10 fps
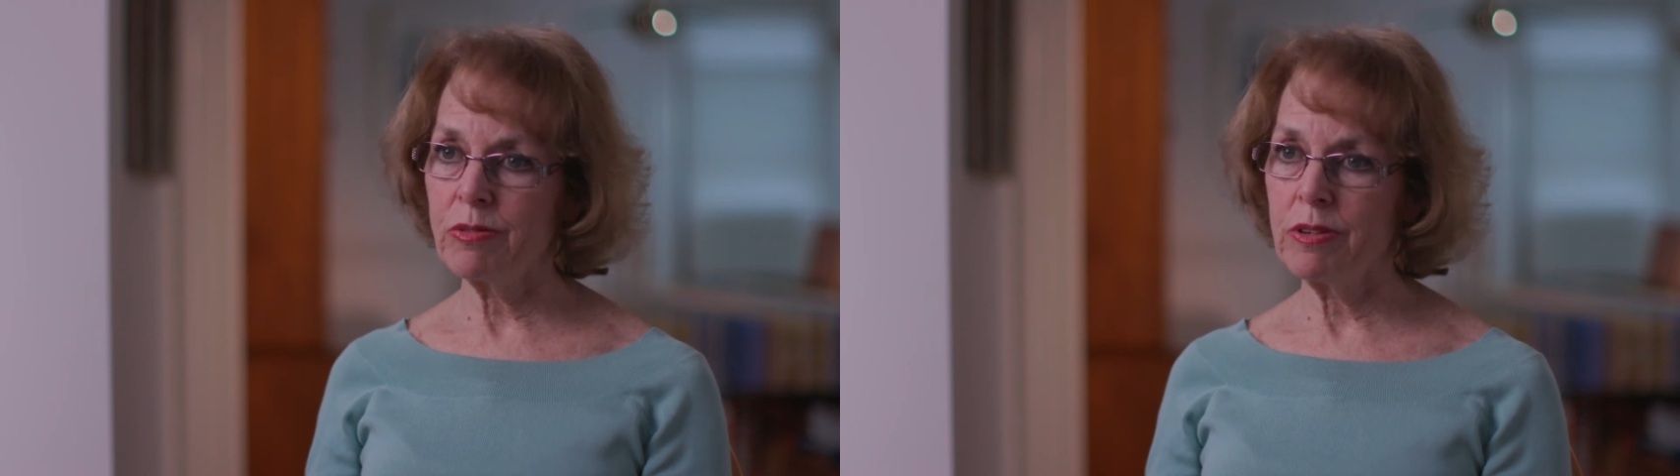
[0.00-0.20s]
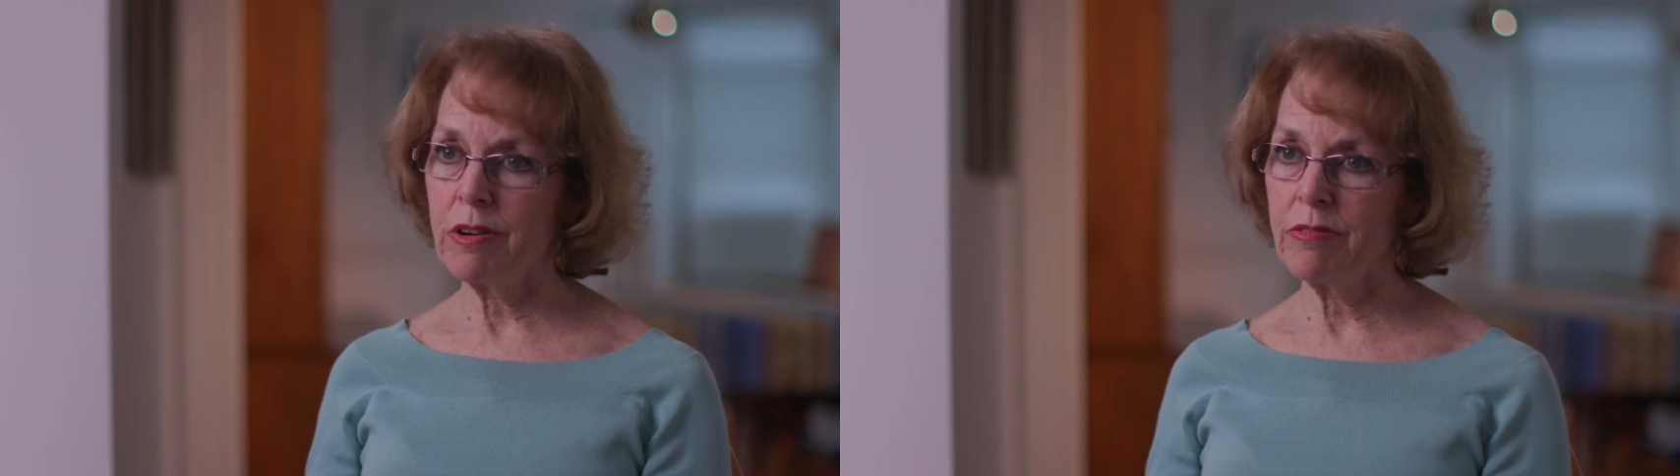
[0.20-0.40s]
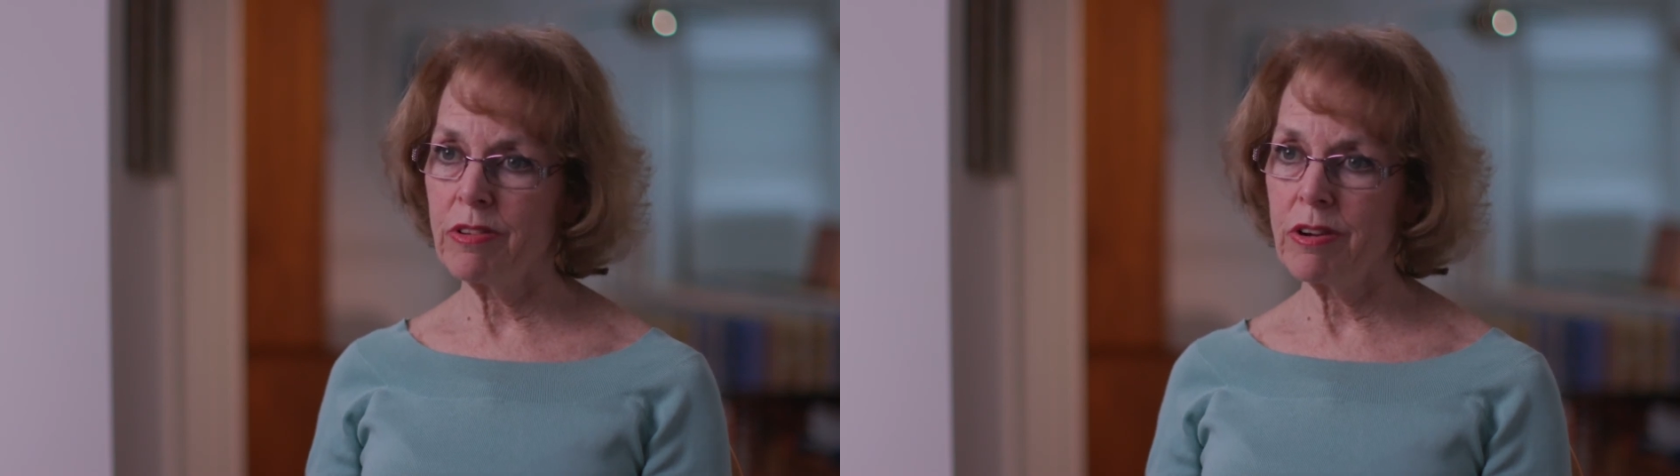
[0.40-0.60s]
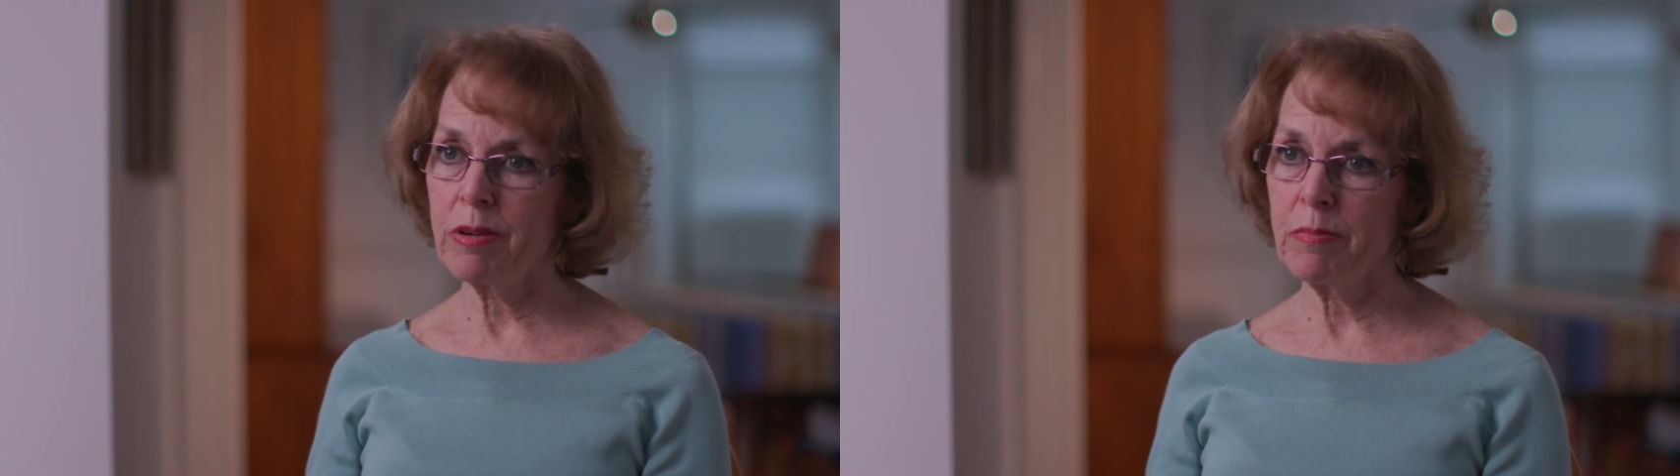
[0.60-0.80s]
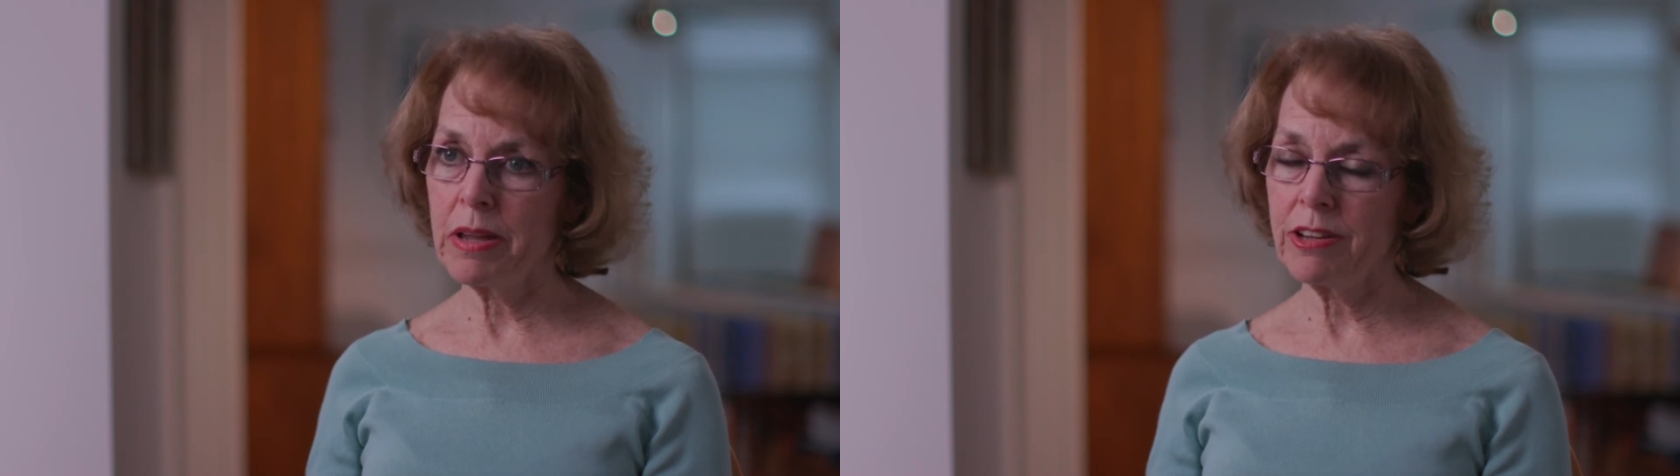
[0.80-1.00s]
We offer our
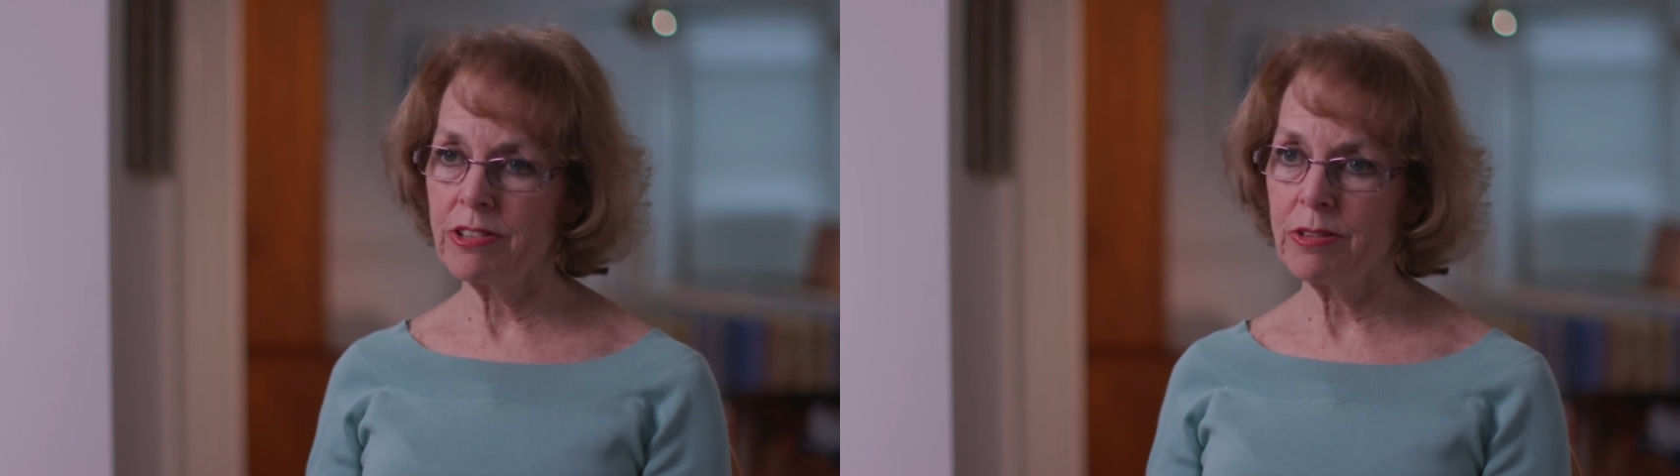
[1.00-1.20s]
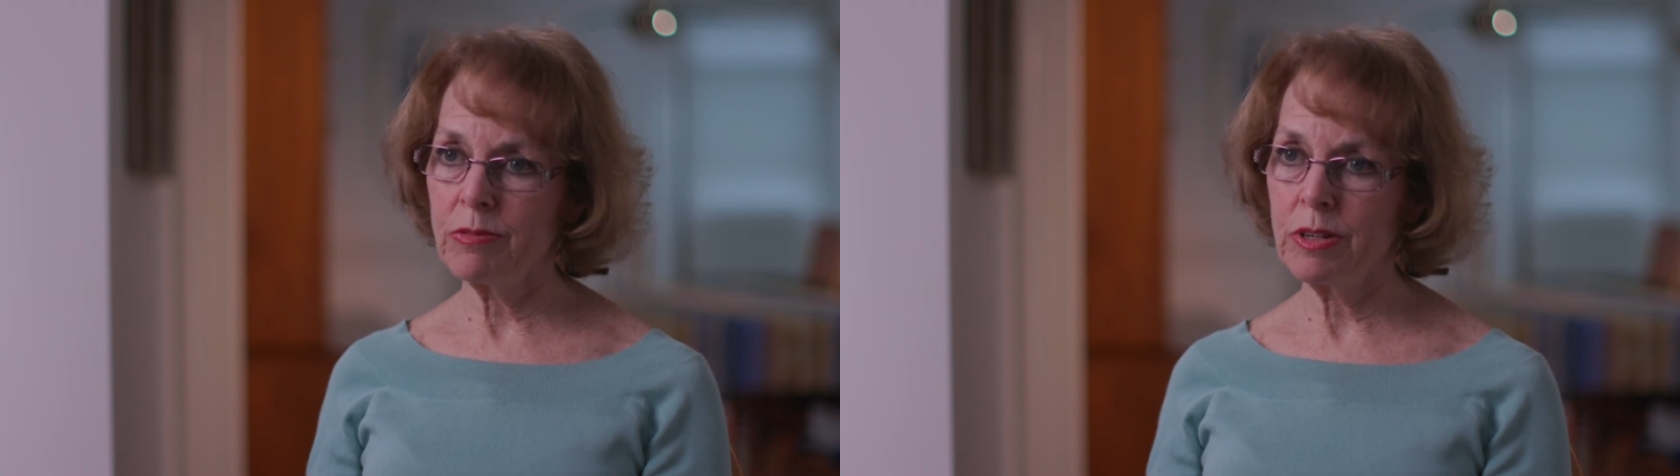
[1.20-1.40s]
compassion,